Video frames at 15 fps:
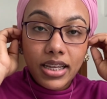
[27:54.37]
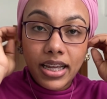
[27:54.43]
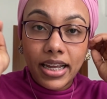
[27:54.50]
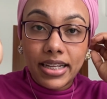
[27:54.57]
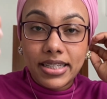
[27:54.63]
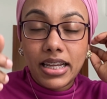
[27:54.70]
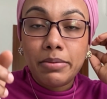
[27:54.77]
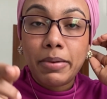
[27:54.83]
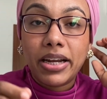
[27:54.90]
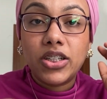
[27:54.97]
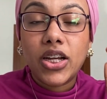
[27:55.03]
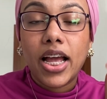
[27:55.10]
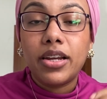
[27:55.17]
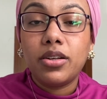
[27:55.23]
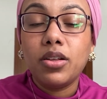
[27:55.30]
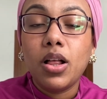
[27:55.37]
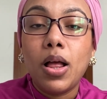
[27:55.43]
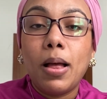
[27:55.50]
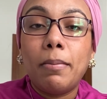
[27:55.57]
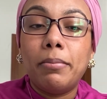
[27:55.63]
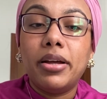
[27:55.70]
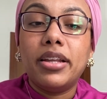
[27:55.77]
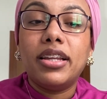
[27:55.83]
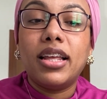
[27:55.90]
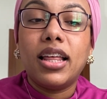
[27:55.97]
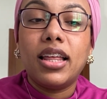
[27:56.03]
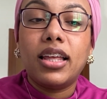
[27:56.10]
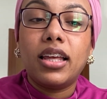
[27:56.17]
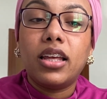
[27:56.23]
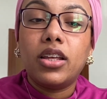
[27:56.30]
It's in my channel. But
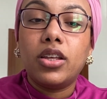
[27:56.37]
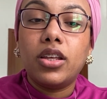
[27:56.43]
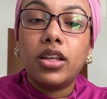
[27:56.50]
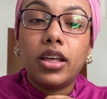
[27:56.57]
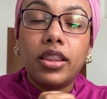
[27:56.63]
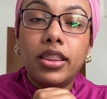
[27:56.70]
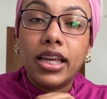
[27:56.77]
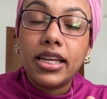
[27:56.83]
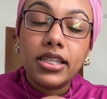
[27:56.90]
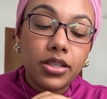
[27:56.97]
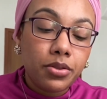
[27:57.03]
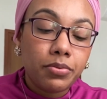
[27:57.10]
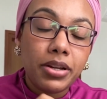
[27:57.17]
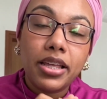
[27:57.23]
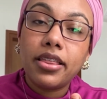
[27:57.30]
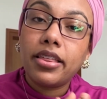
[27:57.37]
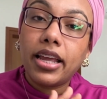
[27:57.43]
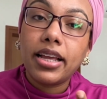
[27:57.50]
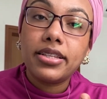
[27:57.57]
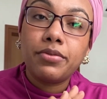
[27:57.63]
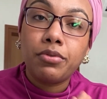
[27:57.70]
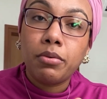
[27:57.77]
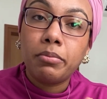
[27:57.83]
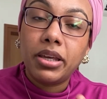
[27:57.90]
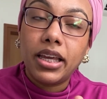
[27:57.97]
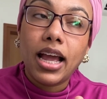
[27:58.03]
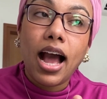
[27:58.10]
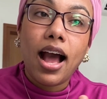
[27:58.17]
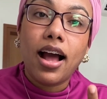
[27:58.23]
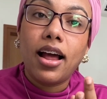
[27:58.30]
these three things for
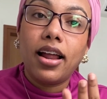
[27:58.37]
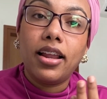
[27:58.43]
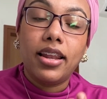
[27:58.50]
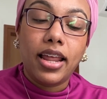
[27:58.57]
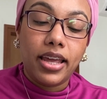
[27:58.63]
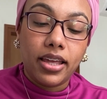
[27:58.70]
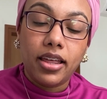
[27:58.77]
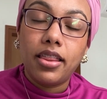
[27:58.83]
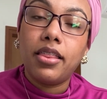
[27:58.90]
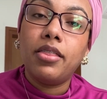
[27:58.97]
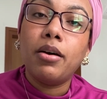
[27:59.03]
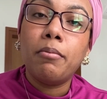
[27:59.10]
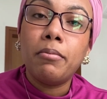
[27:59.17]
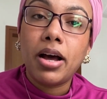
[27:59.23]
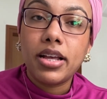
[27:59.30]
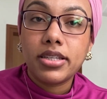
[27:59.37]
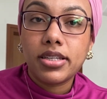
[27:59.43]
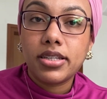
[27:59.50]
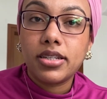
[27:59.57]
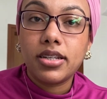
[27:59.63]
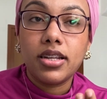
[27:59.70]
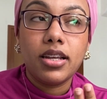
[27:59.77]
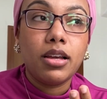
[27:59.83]
me are like the must